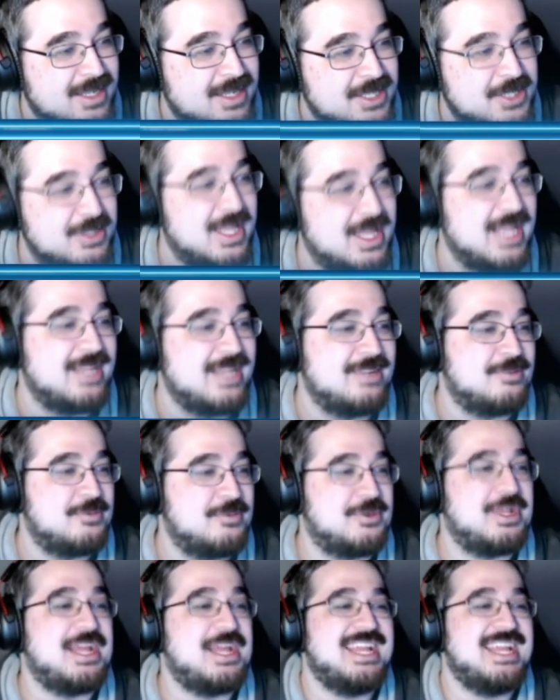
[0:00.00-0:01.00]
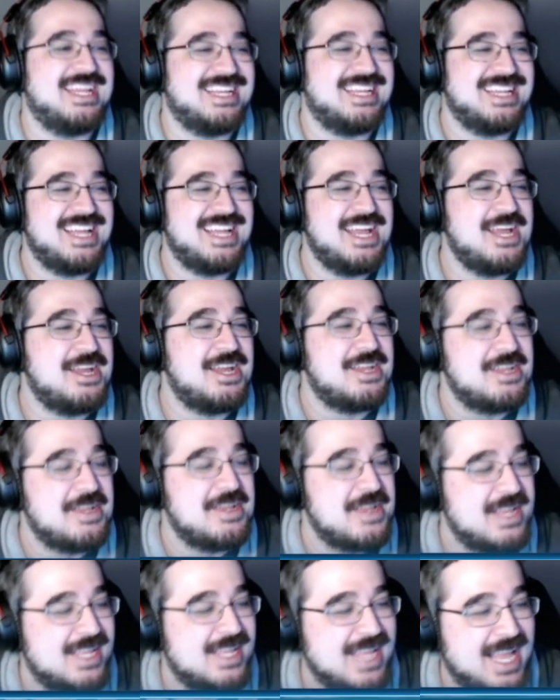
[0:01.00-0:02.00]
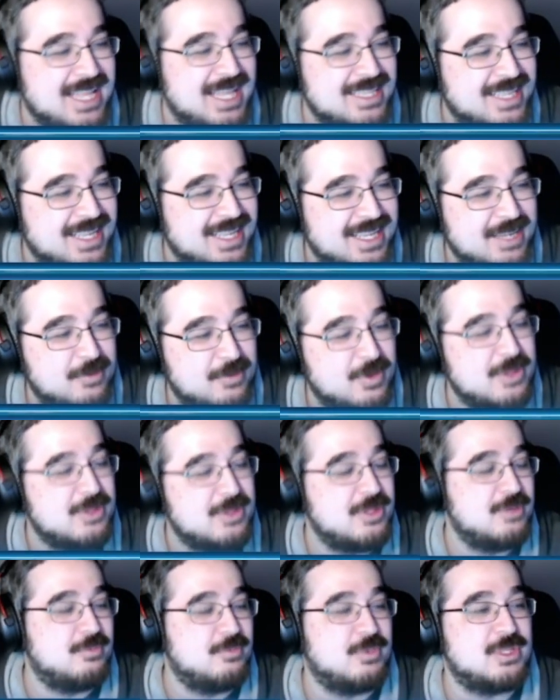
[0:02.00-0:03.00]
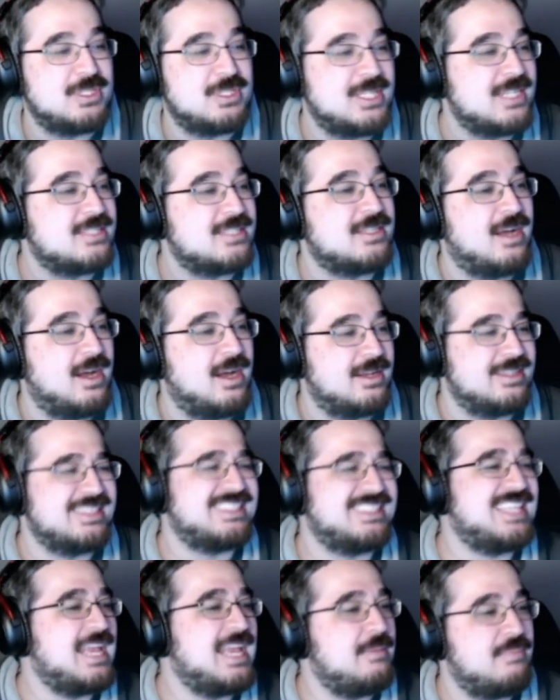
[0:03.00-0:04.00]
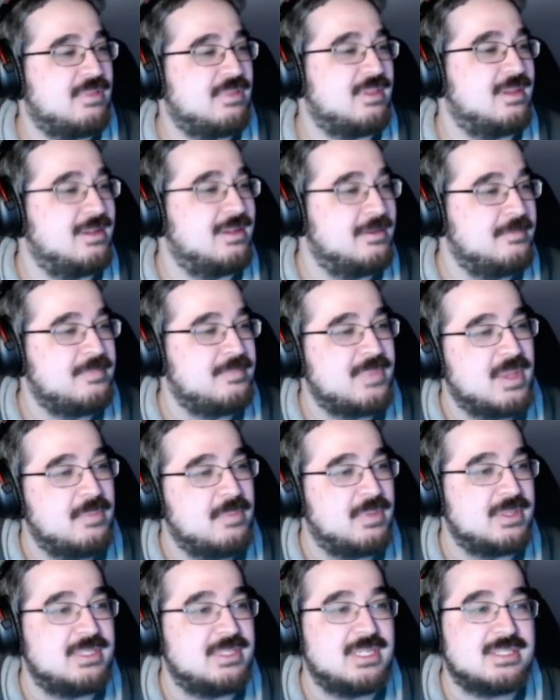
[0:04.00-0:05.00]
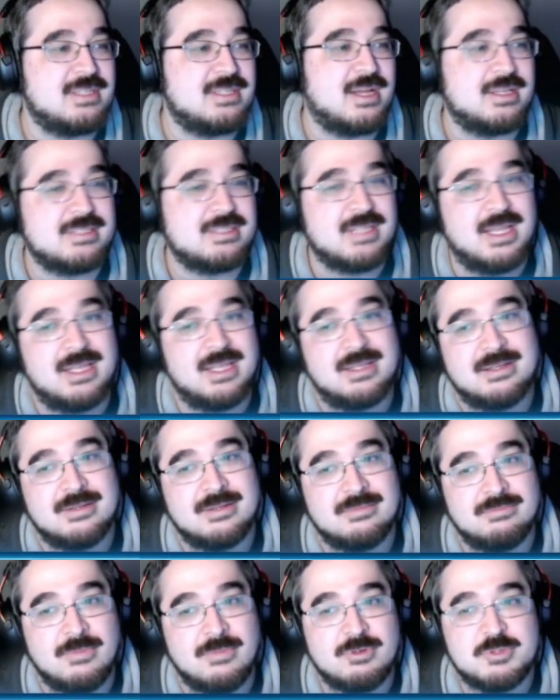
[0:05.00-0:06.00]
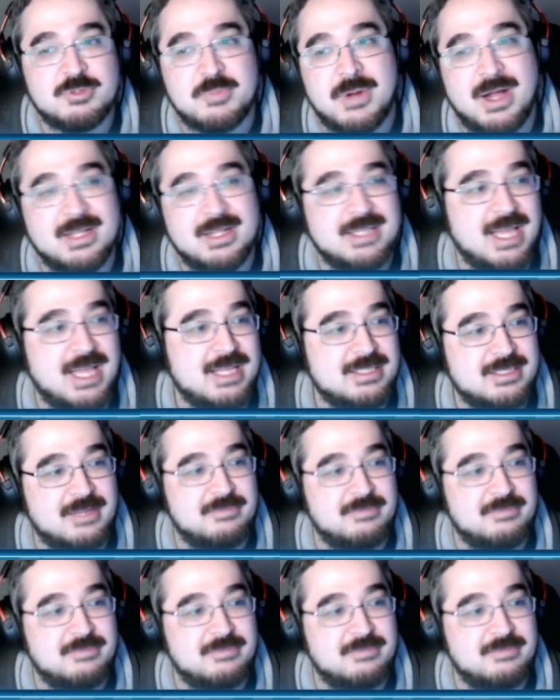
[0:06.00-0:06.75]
So like, well, and like with TikTok, same thing. But TikTok's like most podcasts,